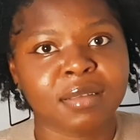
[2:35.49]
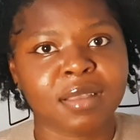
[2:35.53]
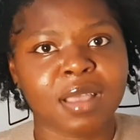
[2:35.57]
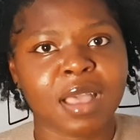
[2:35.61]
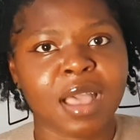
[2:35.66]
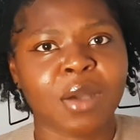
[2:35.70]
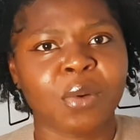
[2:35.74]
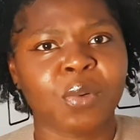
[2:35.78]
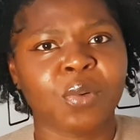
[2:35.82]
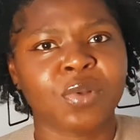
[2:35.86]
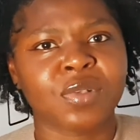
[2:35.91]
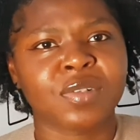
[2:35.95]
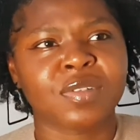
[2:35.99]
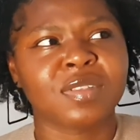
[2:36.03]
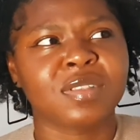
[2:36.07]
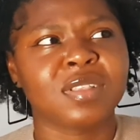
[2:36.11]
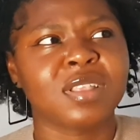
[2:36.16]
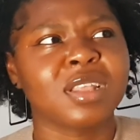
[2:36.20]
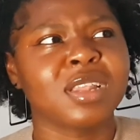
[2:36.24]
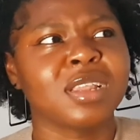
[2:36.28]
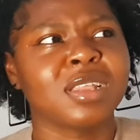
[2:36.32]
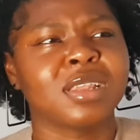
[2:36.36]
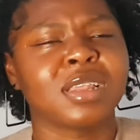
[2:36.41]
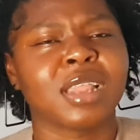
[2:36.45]
I was
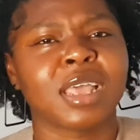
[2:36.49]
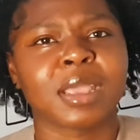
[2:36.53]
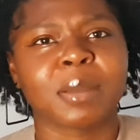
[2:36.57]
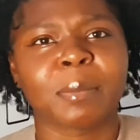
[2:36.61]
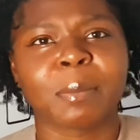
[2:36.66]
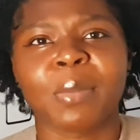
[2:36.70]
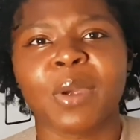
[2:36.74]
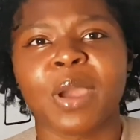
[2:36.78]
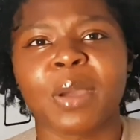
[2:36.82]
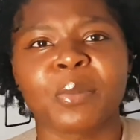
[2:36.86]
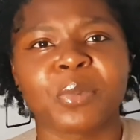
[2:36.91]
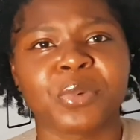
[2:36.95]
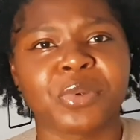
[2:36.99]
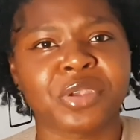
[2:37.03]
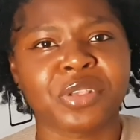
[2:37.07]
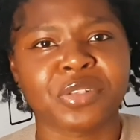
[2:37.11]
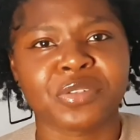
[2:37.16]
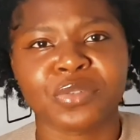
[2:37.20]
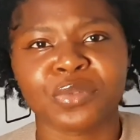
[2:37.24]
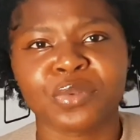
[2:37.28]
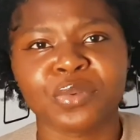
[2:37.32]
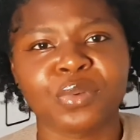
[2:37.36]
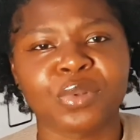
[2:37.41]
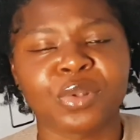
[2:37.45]
still in primary
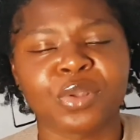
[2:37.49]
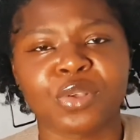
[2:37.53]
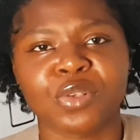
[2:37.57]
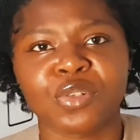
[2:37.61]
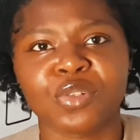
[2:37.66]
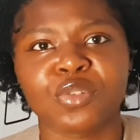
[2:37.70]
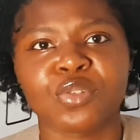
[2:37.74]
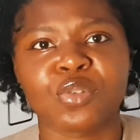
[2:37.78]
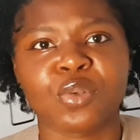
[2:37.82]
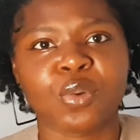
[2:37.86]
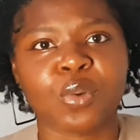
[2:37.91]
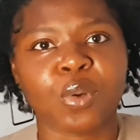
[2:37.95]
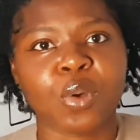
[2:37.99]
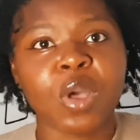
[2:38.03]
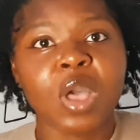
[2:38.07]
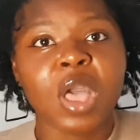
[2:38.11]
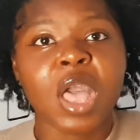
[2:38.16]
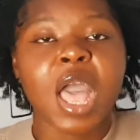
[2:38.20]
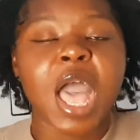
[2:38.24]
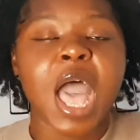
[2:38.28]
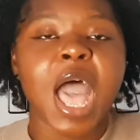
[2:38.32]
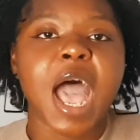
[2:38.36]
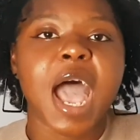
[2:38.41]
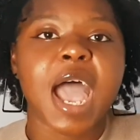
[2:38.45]
school or so,
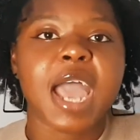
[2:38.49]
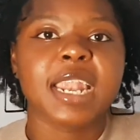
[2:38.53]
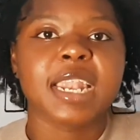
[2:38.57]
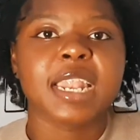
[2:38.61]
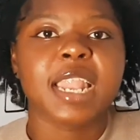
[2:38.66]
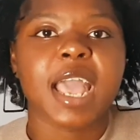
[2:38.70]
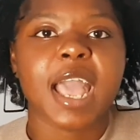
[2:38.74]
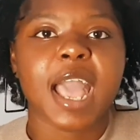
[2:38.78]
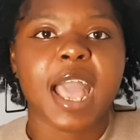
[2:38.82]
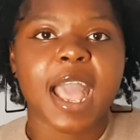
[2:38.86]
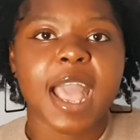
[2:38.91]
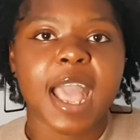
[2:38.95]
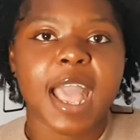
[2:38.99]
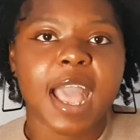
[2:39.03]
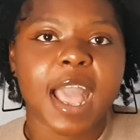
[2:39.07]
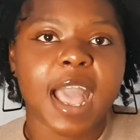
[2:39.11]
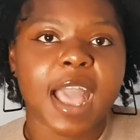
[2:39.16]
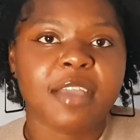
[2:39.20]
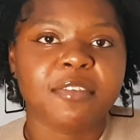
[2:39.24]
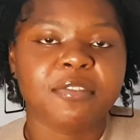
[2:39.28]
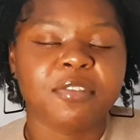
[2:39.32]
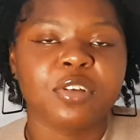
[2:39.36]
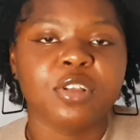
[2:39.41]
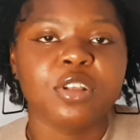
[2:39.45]
and
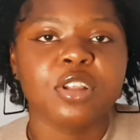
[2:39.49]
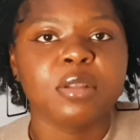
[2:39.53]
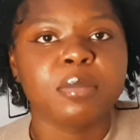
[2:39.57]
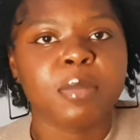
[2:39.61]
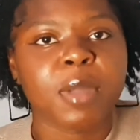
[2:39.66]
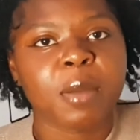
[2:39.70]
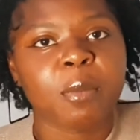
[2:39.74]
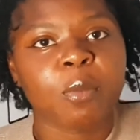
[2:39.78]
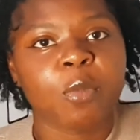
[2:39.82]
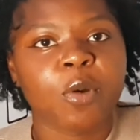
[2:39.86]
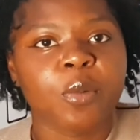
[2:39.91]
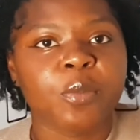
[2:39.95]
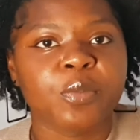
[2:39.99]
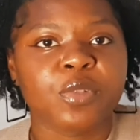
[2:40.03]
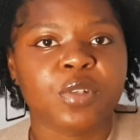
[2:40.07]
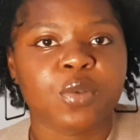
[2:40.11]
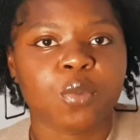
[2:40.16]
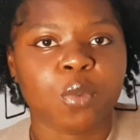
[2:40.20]
I followed my mom to